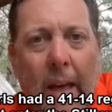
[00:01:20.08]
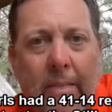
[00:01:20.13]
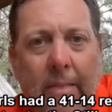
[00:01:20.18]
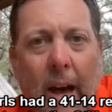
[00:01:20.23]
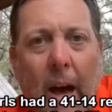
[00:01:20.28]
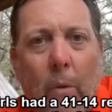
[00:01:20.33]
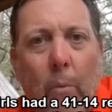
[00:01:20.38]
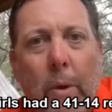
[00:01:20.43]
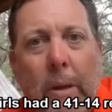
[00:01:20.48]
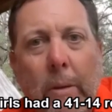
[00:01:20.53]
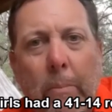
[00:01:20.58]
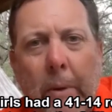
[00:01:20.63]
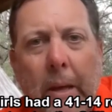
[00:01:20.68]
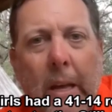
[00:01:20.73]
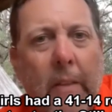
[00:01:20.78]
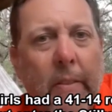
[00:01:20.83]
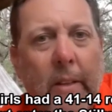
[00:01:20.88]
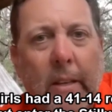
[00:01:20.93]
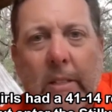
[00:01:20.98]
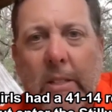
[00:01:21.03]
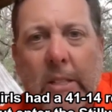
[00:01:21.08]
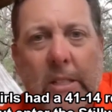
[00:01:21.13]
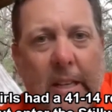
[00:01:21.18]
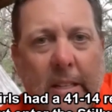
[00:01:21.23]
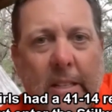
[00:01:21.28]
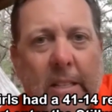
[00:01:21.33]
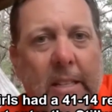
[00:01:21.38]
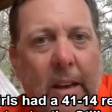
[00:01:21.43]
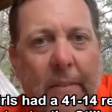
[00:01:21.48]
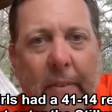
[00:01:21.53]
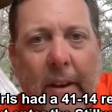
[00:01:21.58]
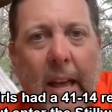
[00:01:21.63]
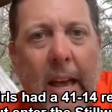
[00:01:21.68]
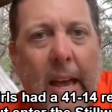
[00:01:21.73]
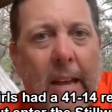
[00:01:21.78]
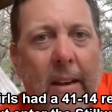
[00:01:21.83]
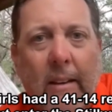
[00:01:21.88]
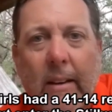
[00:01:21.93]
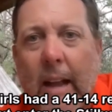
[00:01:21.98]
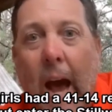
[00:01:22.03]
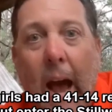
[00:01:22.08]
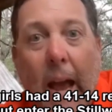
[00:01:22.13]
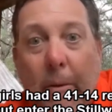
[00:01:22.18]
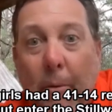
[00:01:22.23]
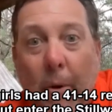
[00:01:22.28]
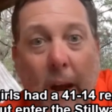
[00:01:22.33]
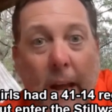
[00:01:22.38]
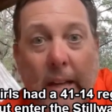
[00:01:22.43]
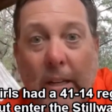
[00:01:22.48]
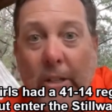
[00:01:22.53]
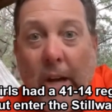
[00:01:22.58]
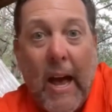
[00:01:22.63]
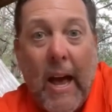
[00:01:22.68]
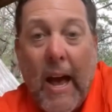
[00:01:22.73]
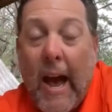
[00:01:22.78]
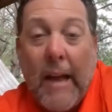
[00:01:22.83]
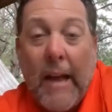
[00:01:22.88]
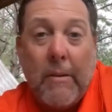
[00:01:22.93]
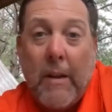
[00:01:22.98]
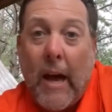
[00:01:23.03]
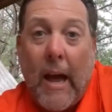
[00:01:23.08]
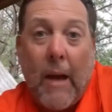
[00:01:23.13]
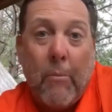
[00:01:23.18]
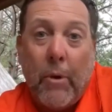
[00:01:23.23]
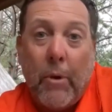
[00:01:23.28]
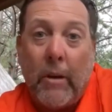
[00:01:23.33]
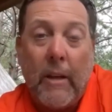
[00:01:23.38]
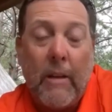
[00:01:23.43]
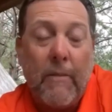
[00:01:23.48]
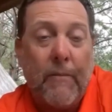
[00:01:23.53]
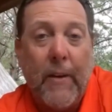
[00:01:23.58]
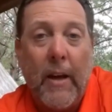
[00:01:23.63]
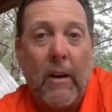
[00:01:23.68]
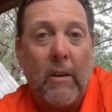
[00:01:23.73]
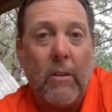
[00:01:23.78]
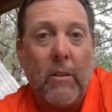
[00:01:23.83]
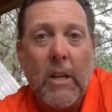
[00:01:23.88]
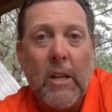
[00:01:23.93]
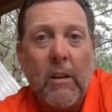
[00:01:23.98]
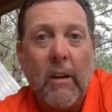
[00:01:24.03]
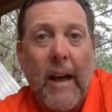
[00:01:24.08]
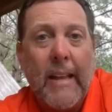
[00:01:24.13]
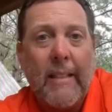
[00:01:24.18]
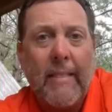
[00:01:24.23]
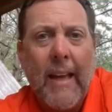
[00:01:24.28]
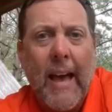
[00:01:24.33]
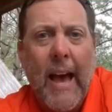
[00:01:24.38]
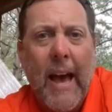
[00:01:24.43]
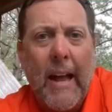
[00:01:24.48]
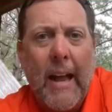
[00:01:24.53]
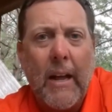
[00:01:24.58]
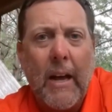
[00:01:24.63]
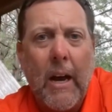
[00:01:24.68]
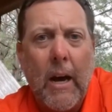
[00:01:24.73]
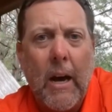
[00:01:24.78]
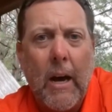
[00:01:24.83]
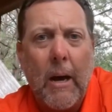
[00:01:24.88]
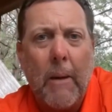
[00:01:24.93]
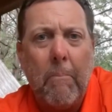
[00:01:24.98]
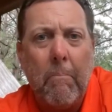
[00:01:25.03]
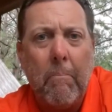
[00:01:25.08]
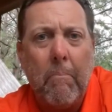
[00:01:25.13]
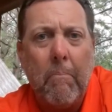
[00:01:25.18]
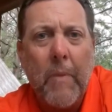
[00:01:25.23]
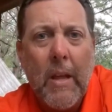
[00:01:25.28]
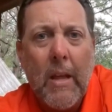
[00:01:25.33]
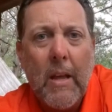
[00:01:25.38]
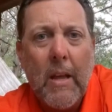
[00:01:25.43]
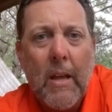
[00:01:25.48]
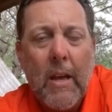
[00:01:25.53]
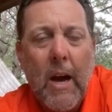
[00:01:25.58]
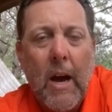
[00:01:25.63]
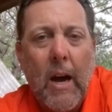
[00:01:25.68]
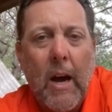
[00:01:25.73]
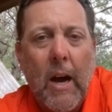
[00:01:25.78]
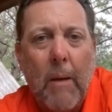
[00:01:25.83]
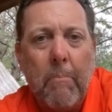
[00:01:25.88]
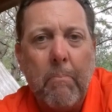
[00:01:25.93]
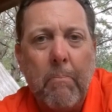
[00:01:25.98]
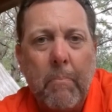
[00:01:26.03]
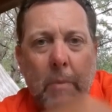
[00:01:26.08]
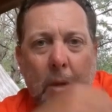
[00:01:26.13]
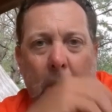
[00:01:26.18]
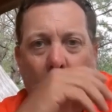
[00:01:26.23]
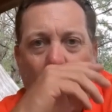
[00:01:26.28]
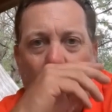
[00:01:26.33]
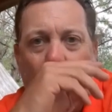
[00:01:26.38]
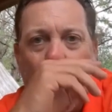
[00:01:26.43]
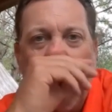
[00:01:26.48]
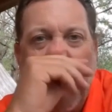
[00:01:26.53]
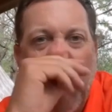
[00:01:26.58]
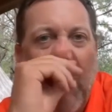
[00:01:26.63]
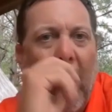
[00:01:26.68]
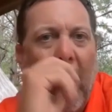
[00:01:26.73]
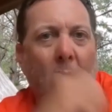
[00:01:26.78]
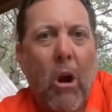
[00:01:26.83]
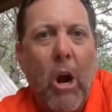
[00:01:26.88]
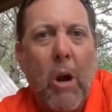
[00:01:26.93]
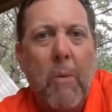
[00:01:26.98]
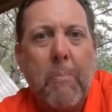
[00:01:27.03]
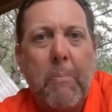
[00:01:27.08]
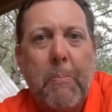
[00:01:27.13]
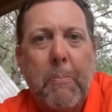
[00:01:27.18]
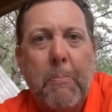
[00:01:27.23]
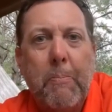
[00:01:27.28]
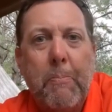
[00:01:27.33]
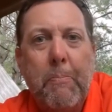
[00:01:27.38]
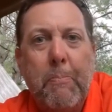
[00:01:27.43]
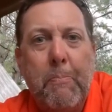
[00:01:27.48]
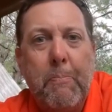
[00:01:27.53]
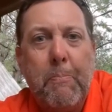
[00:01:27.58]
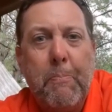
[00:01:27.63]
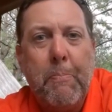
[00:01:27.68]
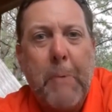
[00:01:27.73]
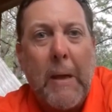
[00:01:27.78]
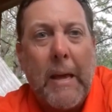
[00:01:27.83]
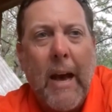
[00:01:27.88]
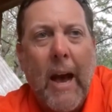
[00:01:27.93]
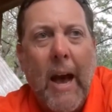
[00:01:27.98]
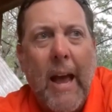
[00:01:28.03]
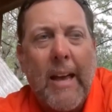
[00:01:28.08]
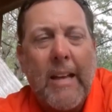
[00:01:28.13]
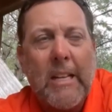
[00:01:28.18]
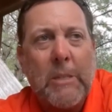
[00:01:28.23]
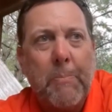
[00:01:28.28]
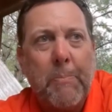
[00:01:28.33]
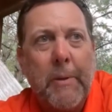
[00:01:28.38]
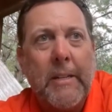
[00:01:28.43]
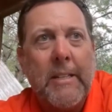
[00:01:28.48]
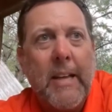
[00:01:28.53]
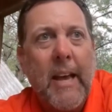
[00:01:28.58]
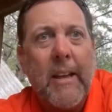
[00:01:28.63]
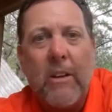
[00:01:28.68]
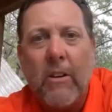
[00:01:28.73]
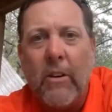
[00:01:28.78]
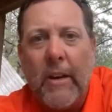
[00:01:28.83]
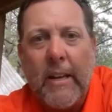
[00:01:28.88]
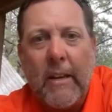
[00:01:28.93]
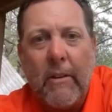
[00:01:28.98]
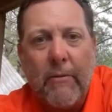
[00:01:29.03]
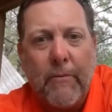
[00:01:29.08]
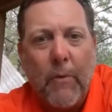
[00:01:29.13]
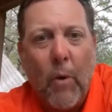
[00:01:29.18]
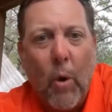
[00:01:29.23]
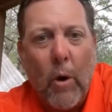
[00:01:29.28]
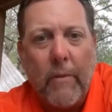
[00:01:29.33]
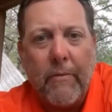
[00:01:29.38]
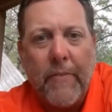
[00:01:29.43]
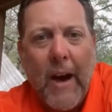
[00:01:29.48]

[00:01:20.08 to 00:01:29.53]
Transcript: thought we'd be in the 6, 7, 8, 9 range. I really felt like that. You know, even though our RPI has been dangling 4 and